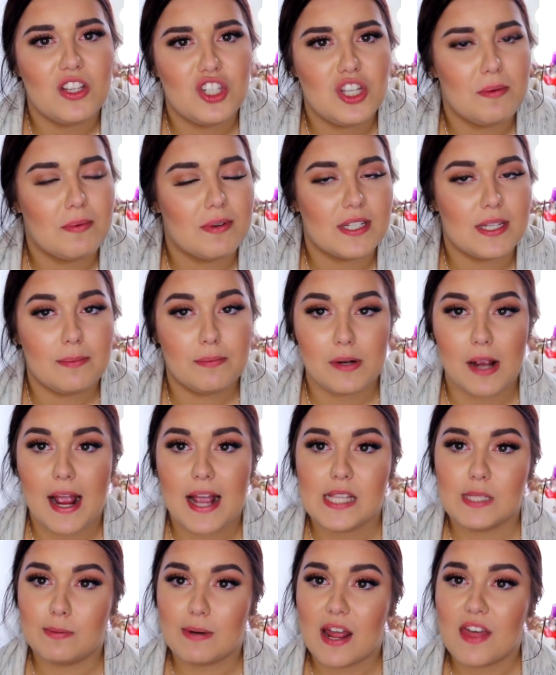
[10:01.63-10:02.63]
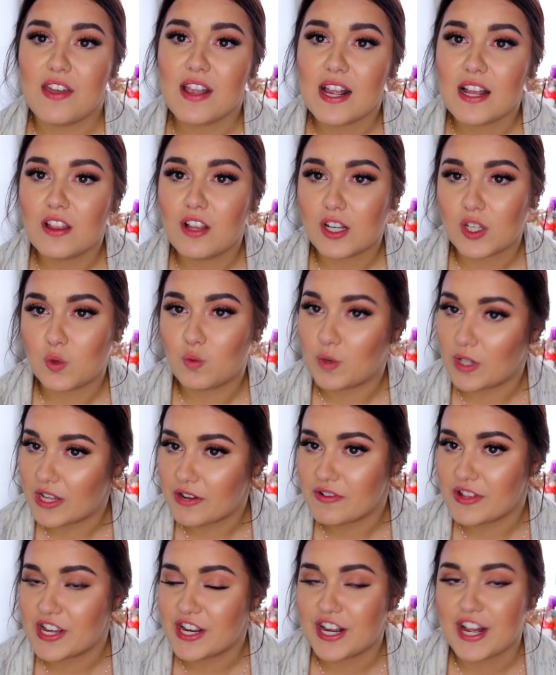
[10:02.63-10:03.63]
super surprised, but I think it looks really,
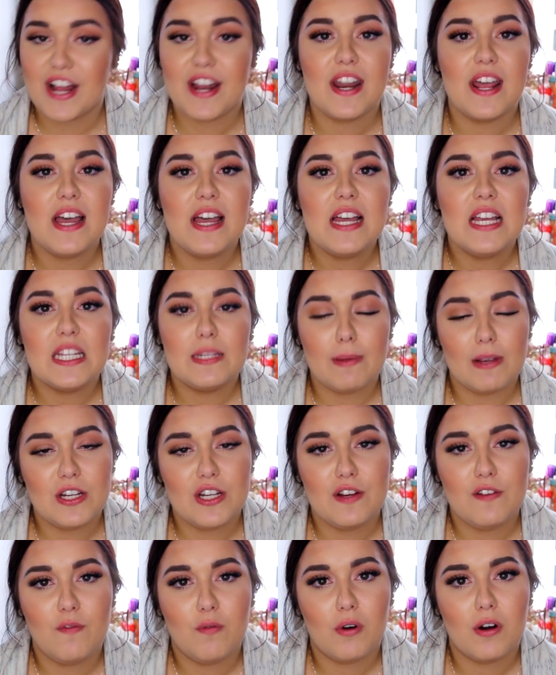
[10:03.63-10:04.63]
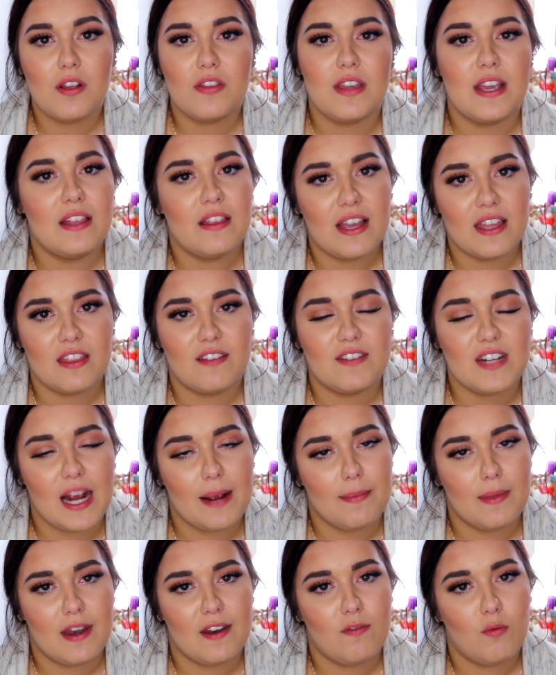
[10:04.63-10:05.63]
really good, especially for the length of
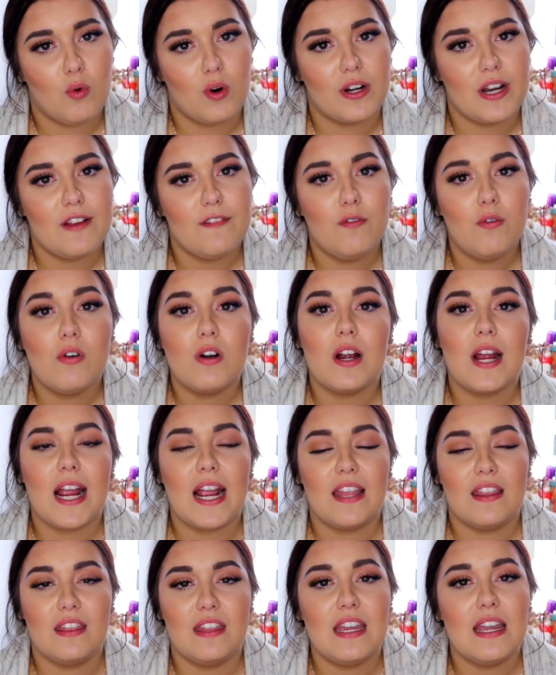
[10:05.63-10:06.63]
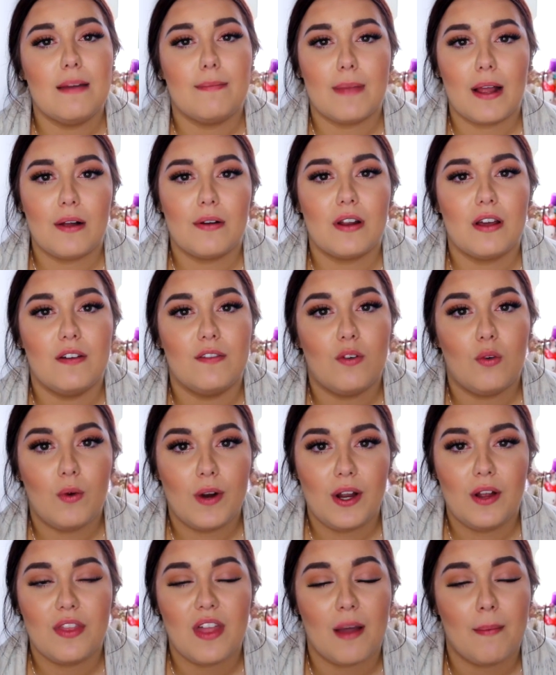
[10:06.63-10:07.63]
time that I've worn it for and the amount of
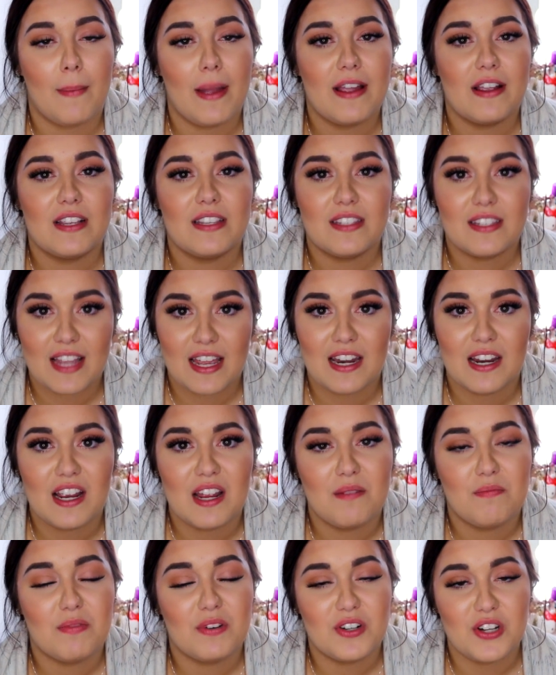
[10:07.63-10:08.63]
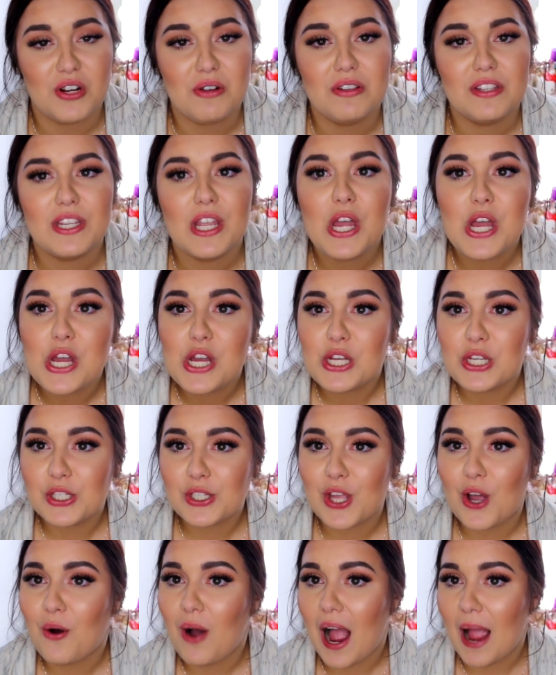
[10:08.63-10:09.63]
oil that my skin can produce.
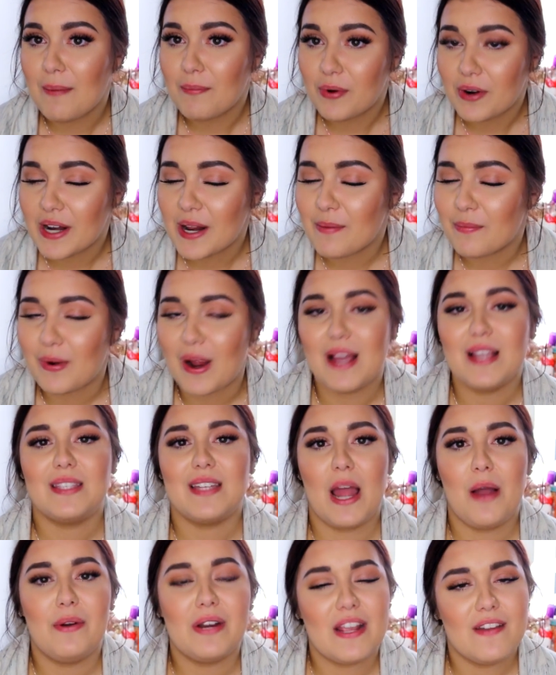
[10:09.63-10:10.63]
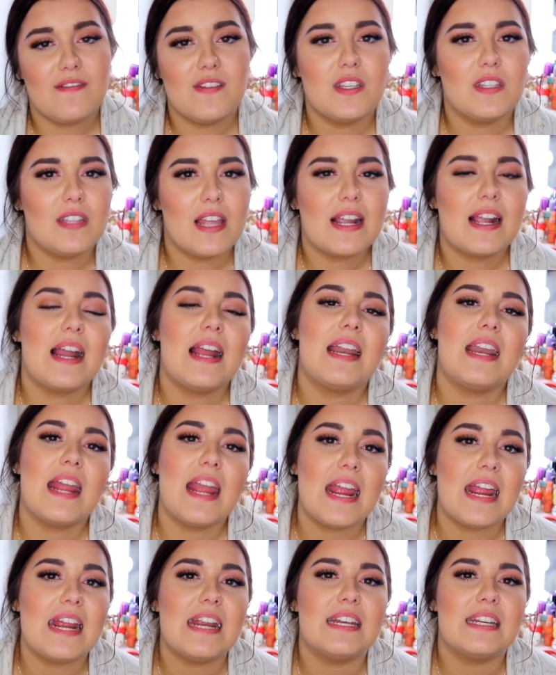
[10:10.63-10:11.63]
So I'm pretty impressed. I would give this like an
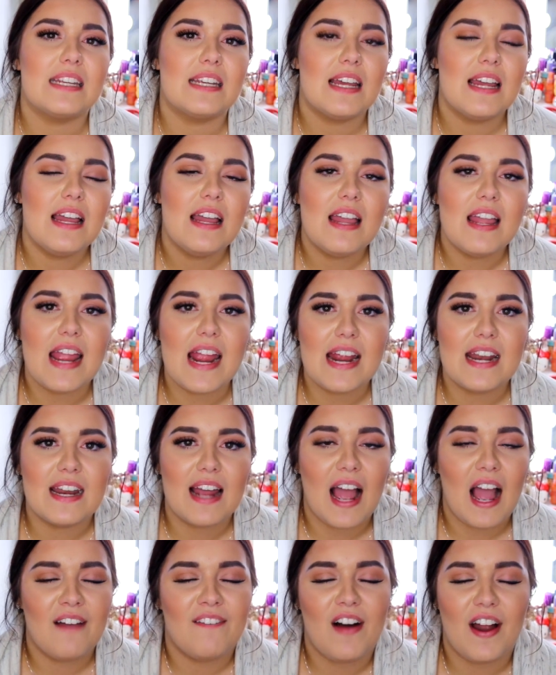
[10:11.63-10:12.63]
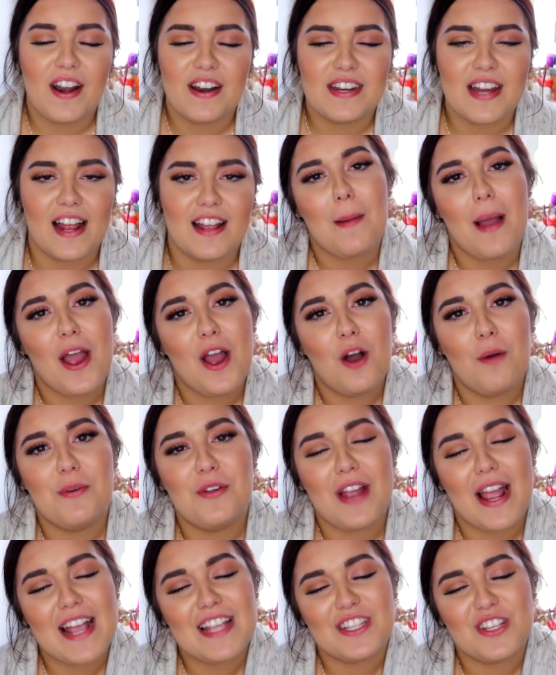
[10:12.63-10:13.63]
8.5 out of 10. I hope
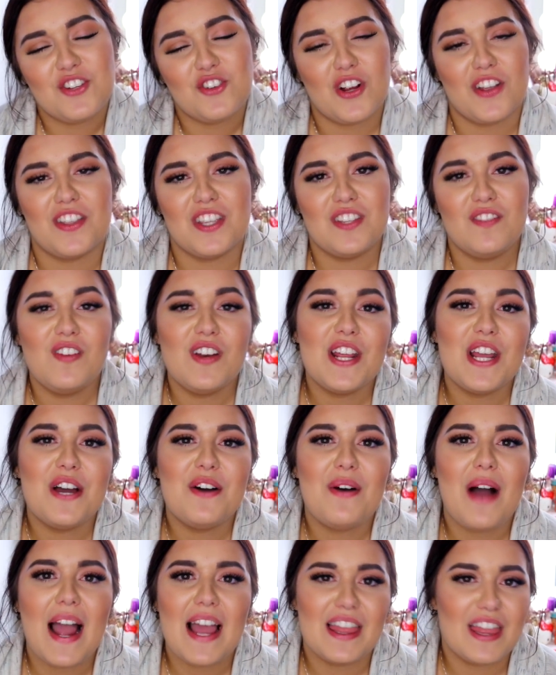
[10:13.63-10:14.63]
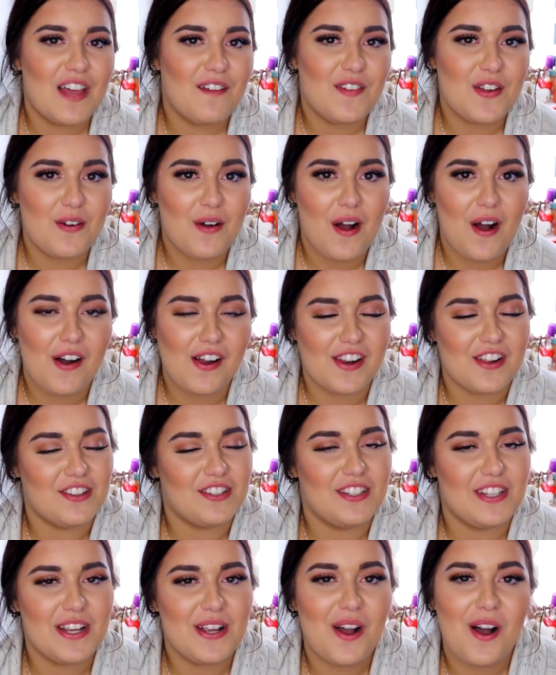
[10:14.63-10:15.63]
you guys enjoyed this video. I love you all, and I'll
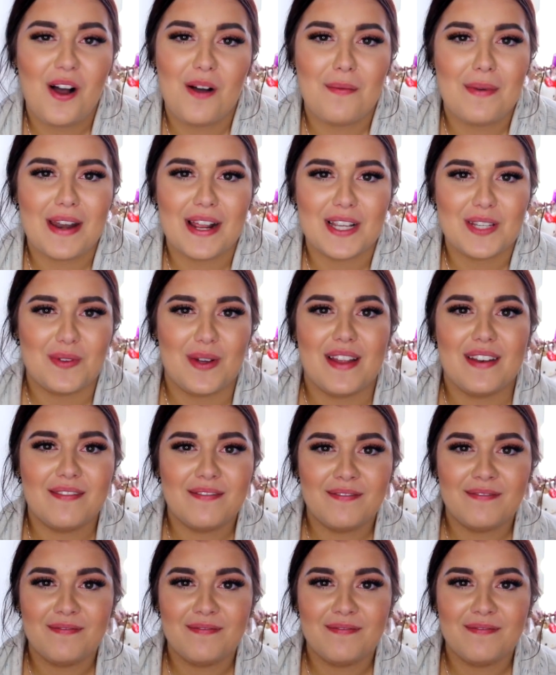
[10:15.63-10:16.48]
see you all in my next one.